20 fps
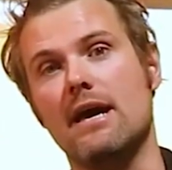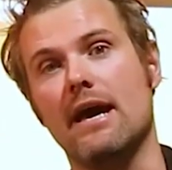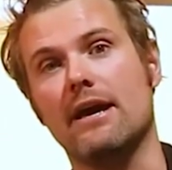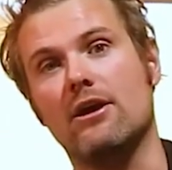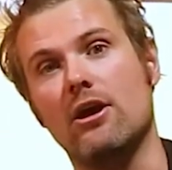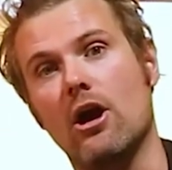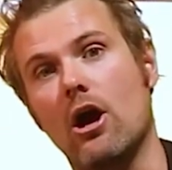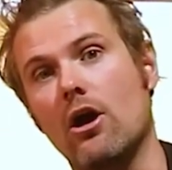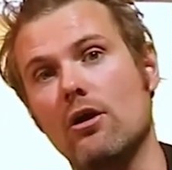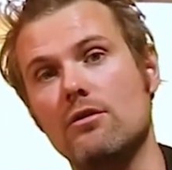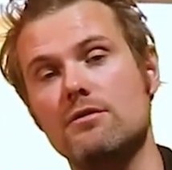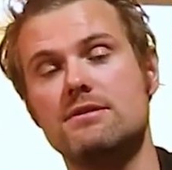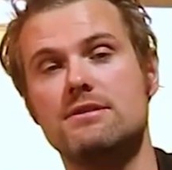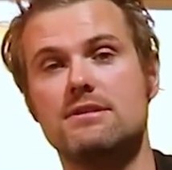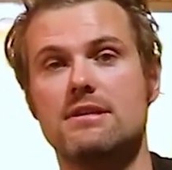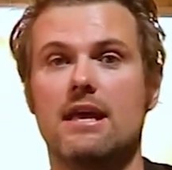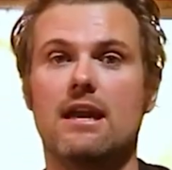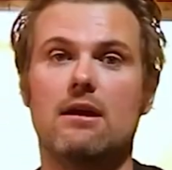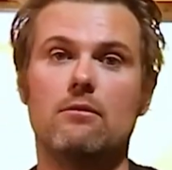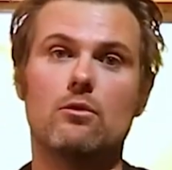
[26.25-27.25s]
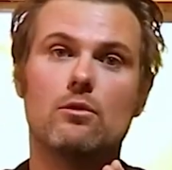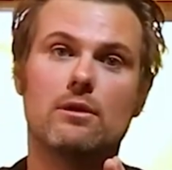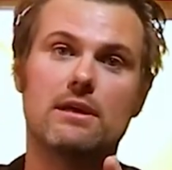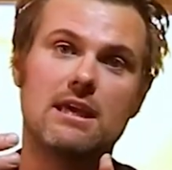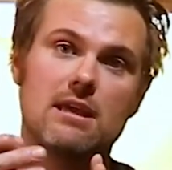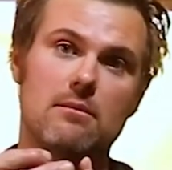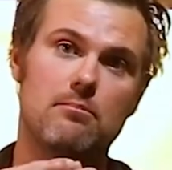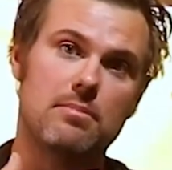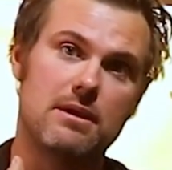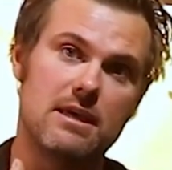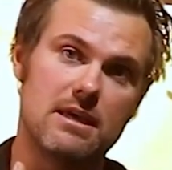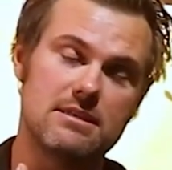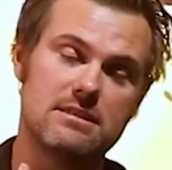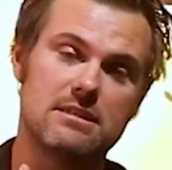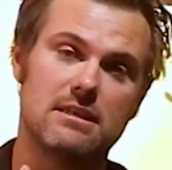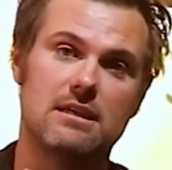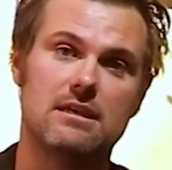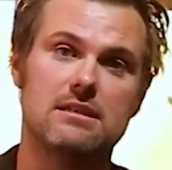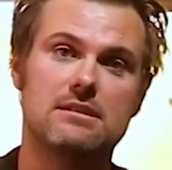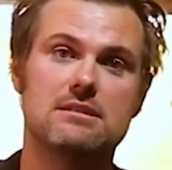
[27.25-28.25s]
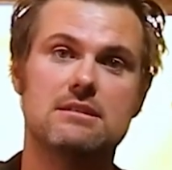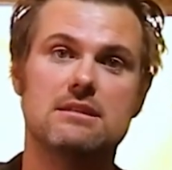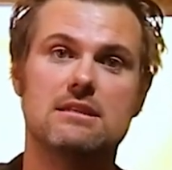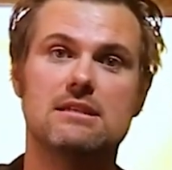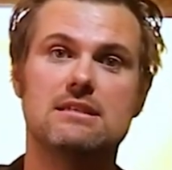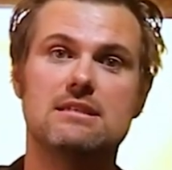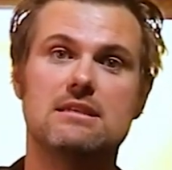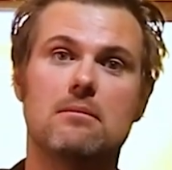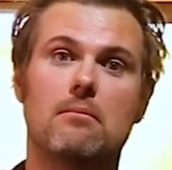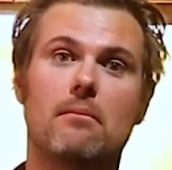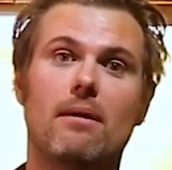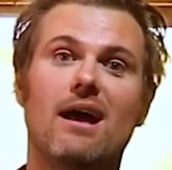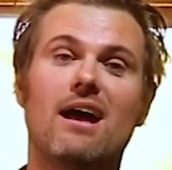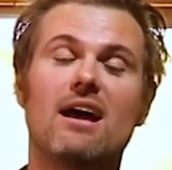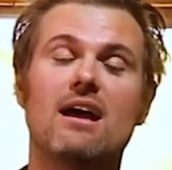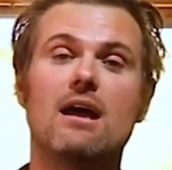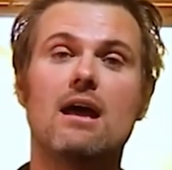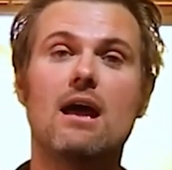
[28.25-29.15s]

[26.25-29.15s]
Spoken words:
a cone center will keep piercing into the timber